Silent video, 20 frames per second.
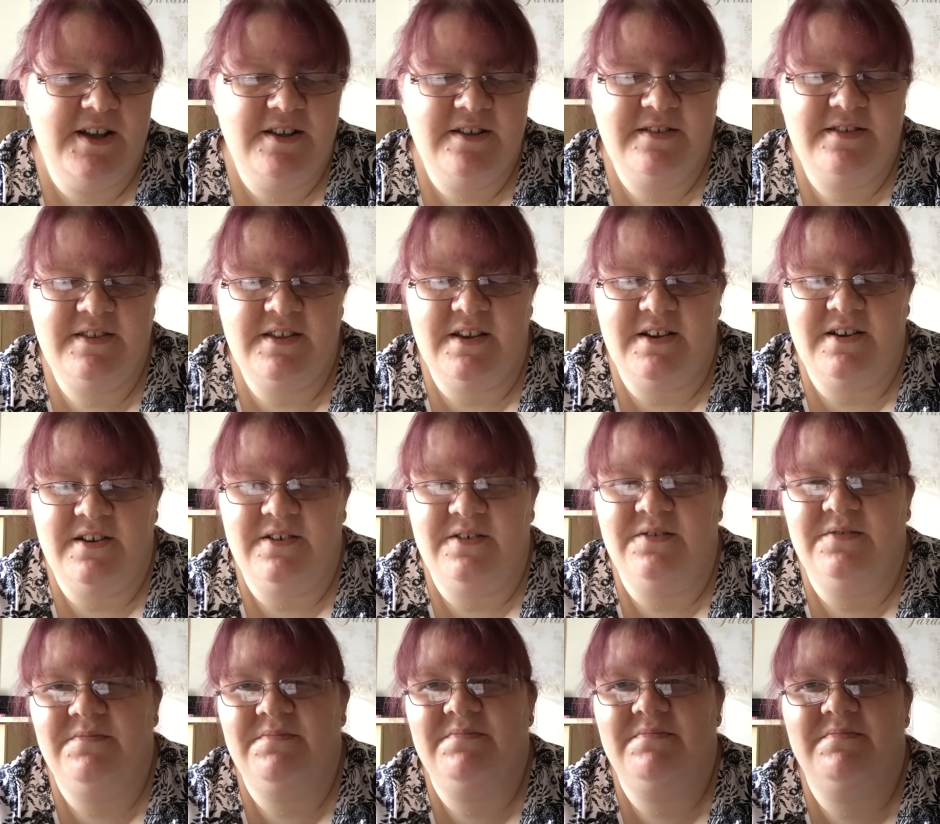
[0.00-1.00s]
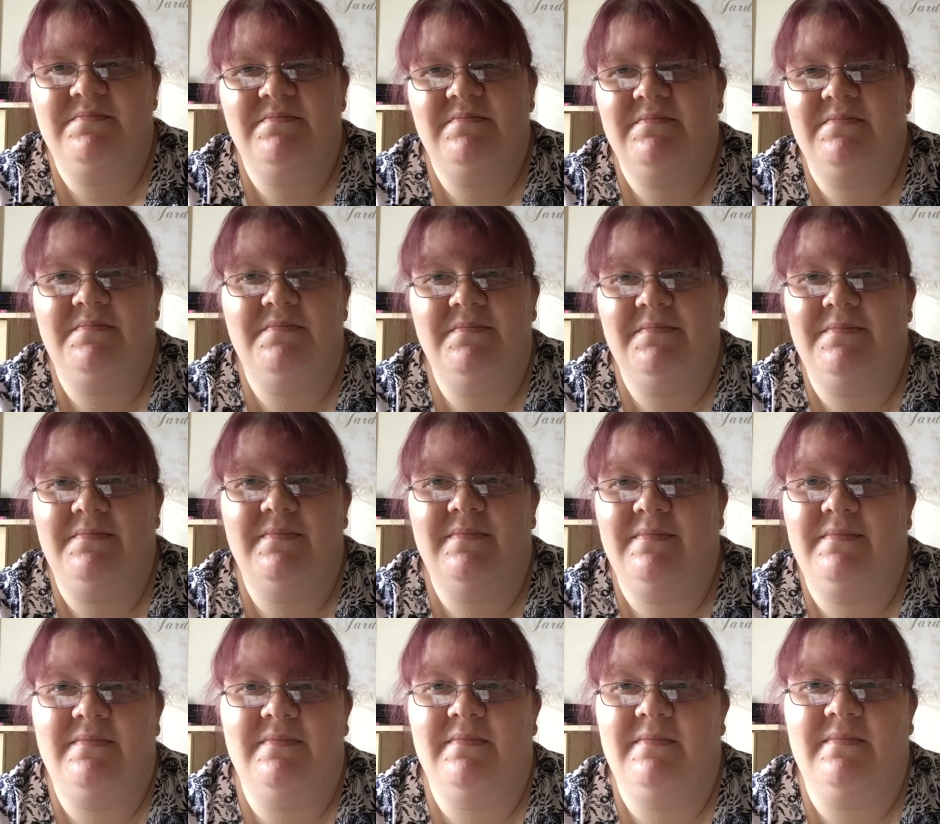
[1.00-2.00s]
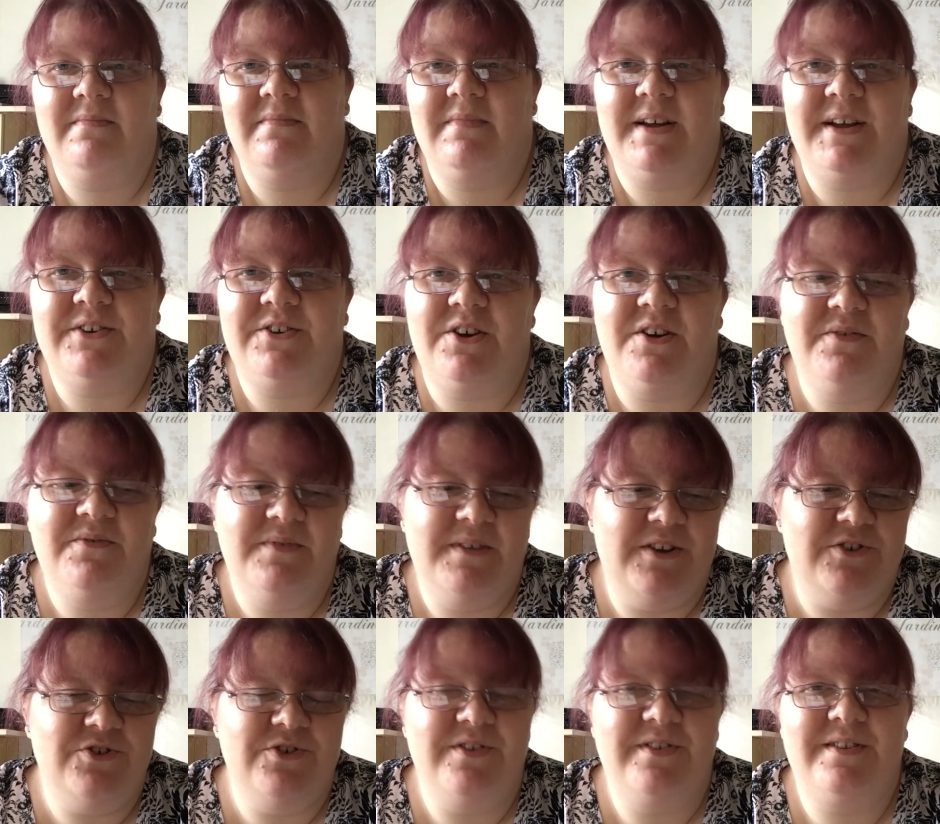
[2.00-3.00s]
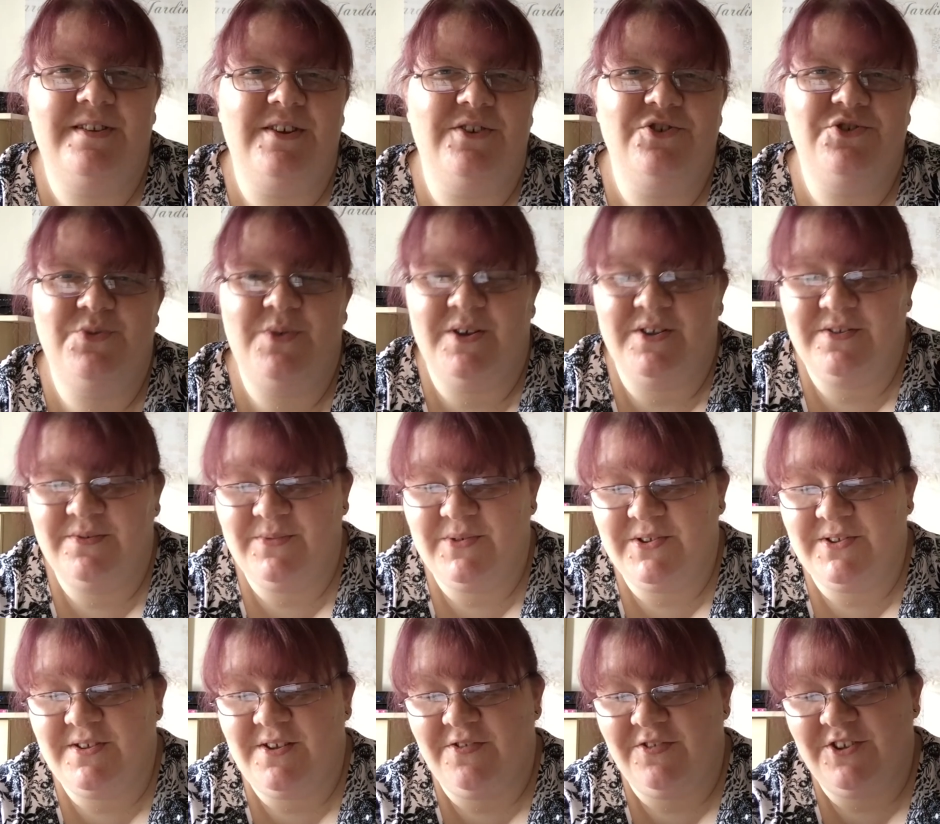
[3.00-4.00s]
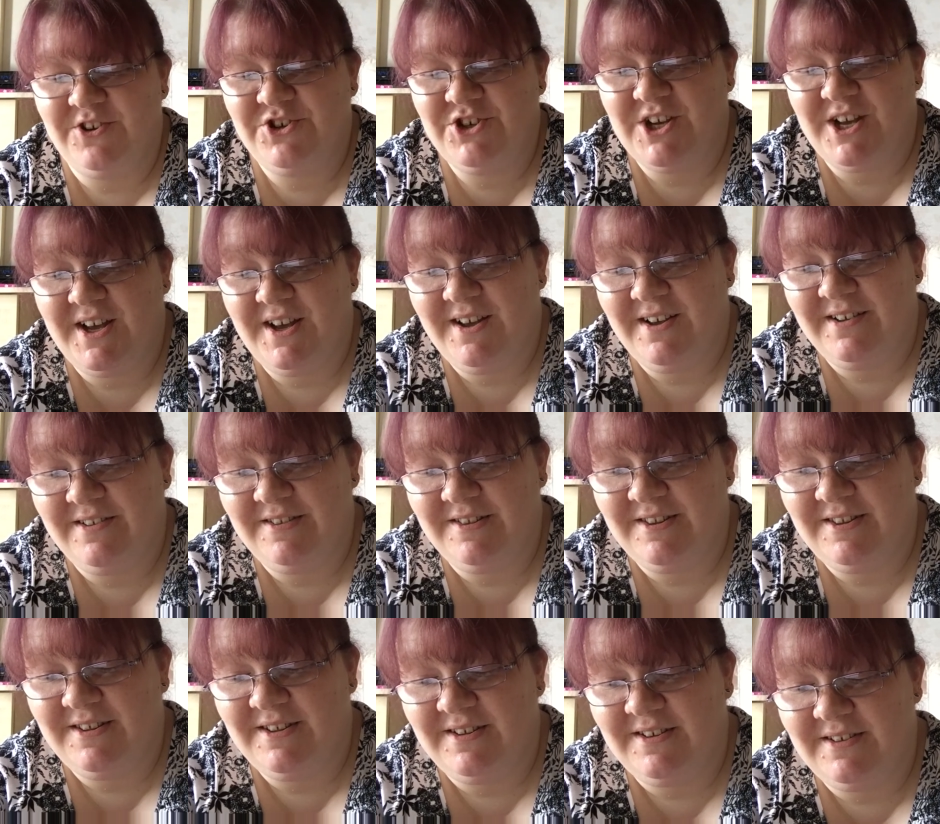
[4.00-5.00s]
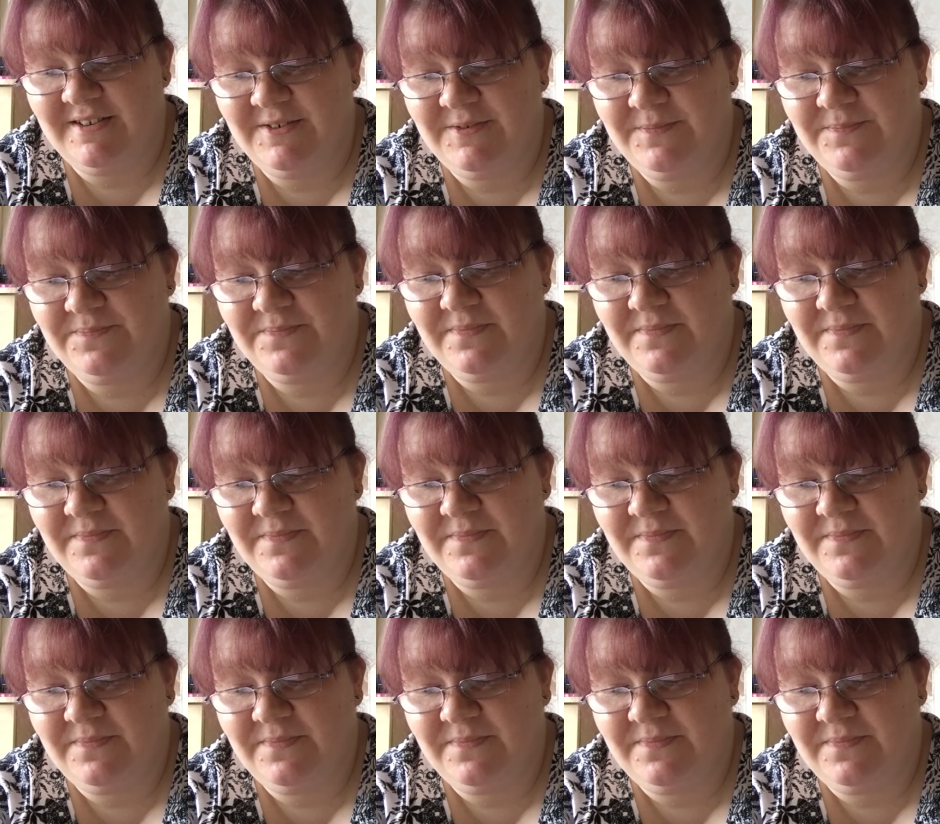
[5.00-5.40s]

So I just stitch what's on the chart. So